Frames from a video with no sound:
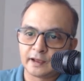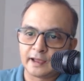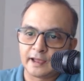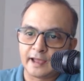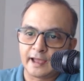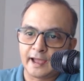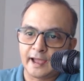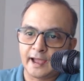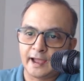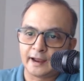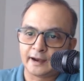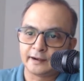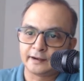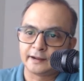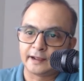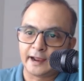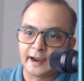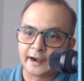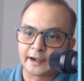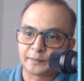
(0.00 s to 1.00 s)

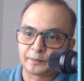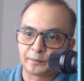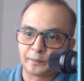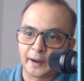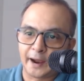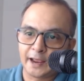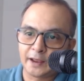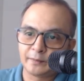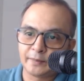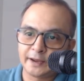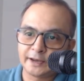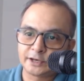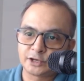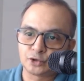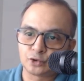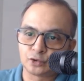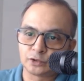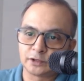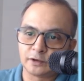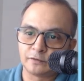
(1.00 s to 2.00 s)
and at pi by
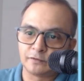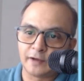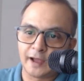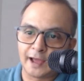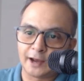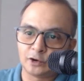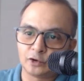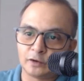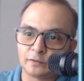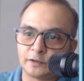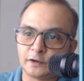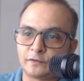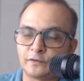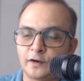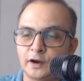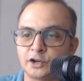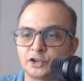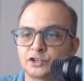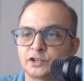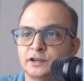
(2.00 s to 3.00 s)
2 the value of the
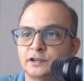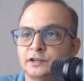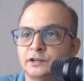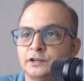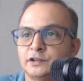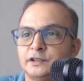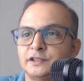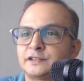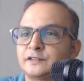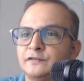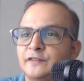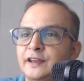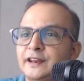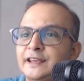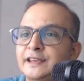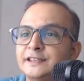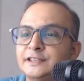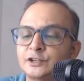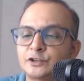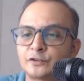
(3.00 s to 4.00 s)
function is very
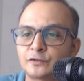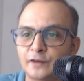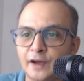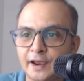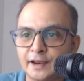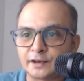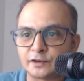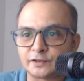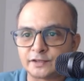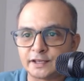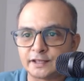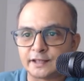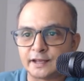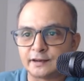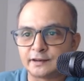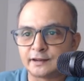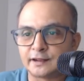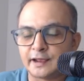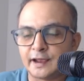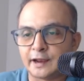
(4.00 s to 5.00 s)
easy to find. You see that
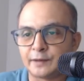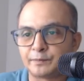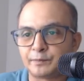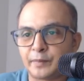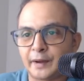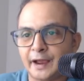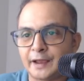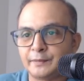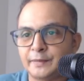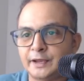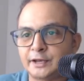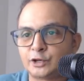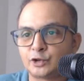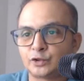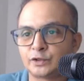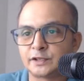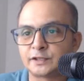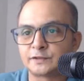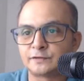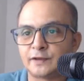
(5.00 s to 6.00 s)
at pi by 2
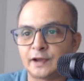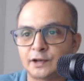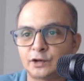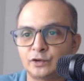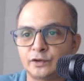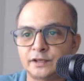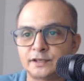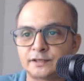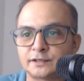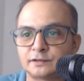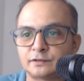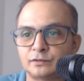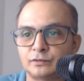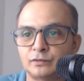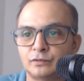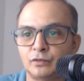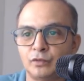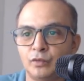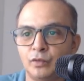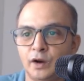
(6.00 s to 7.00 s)
this value is
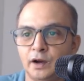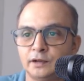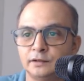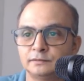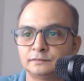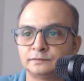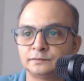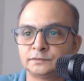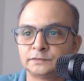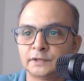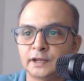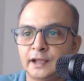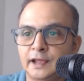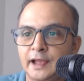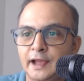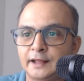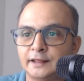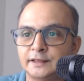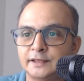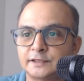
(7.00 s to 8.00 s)
1
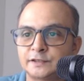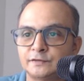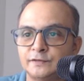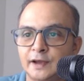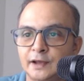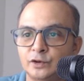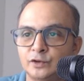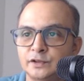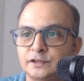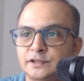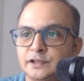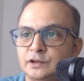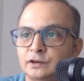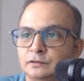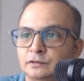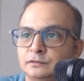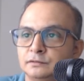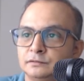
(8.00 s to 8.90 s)
and this value is 0.